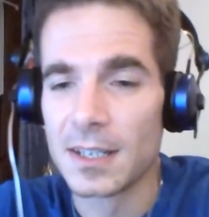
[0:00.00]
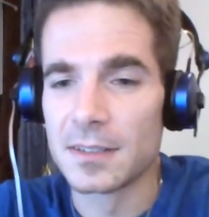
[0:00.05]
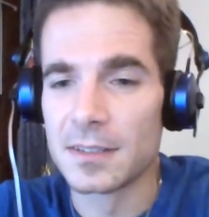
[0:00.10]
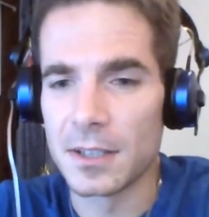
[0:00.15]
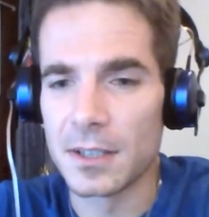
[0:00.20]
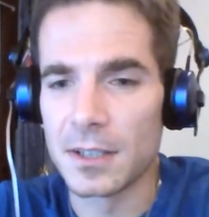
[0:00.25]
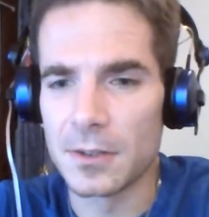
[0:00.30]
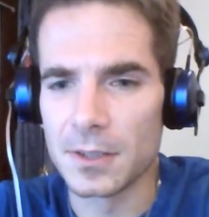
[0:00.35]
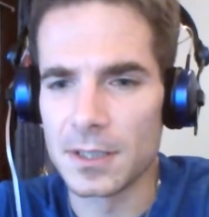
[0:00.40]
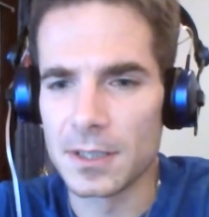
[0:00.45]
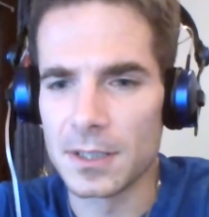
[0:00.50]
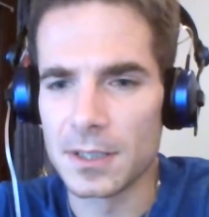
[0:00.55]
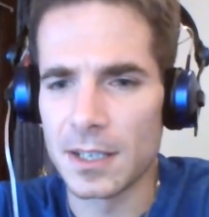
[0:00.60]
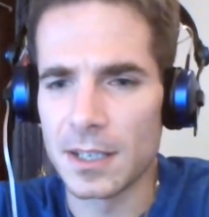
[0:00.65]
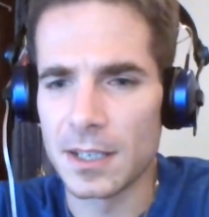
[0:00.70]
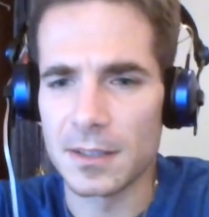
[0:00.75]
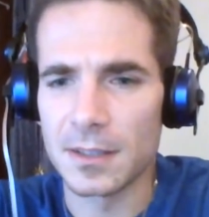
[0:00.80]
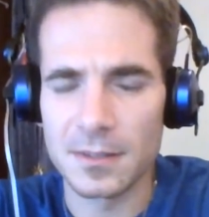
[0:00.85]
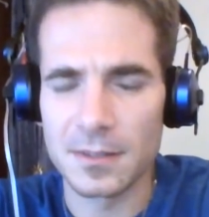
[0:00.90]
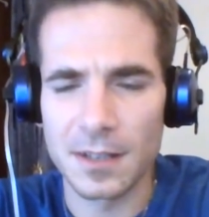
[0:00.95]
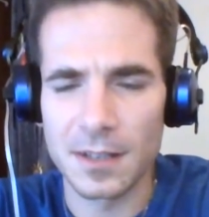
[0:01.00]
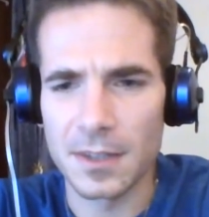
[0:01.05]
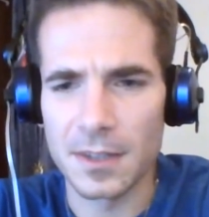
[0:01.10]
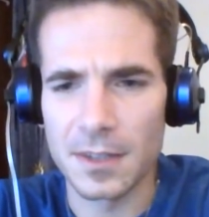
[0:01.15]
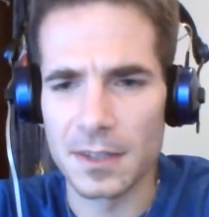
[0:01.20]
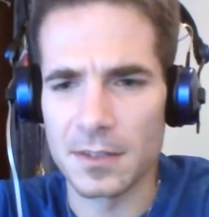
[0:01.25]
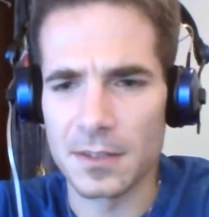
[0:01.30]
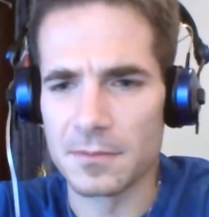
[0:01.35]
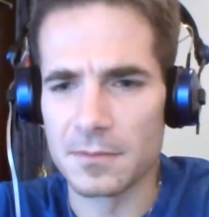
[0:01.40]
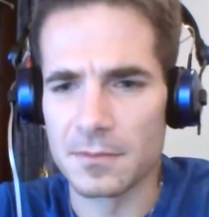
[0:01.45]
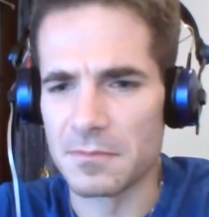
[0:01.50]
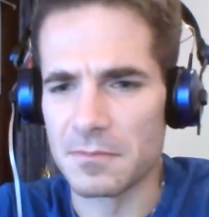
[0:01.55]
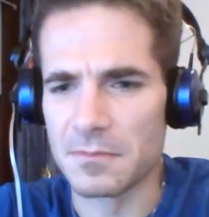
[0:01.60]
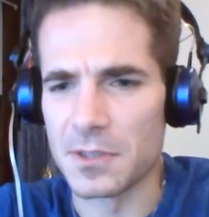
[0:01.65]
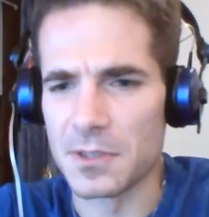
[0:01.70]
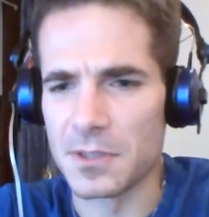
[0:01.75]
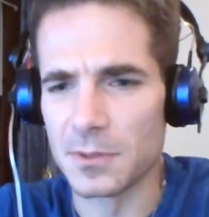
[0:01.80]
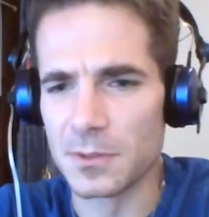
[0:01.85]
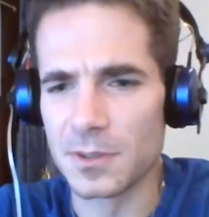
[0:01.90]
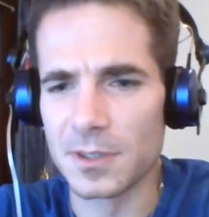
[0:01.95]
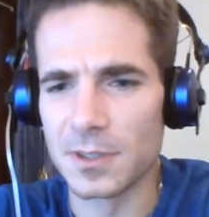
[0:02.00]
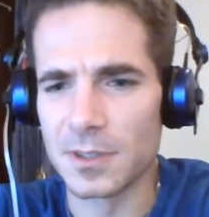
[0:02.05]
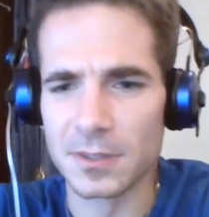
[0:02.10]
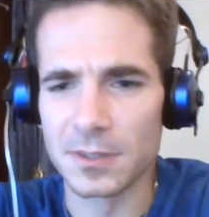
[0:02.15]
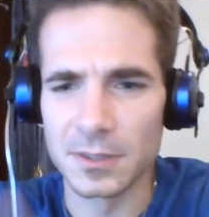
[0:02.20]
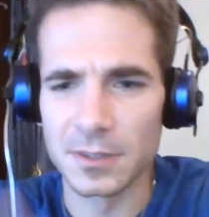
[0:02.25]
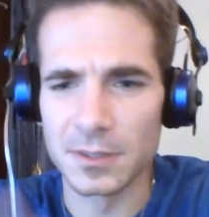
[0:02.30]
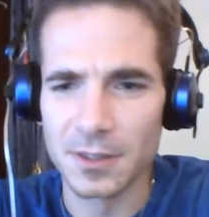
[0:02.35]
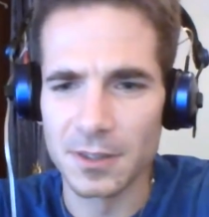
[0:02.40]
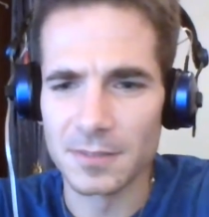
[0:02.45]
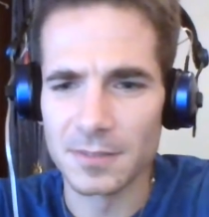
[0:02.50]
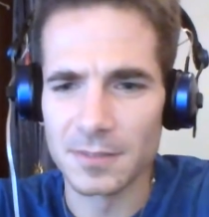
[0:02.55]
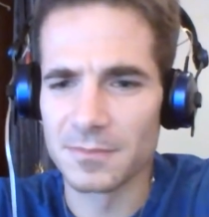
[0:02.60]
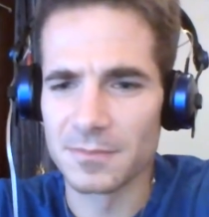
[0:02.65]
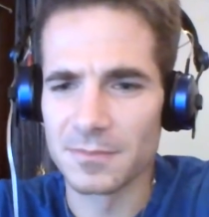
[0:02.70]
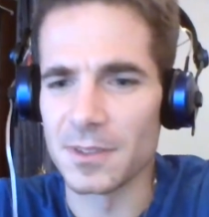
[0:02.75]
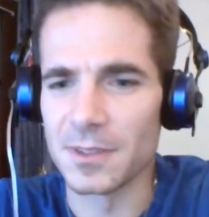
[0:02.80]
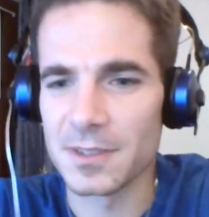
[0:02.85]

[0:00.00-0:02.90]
They call it like, I think, Zouk do toho,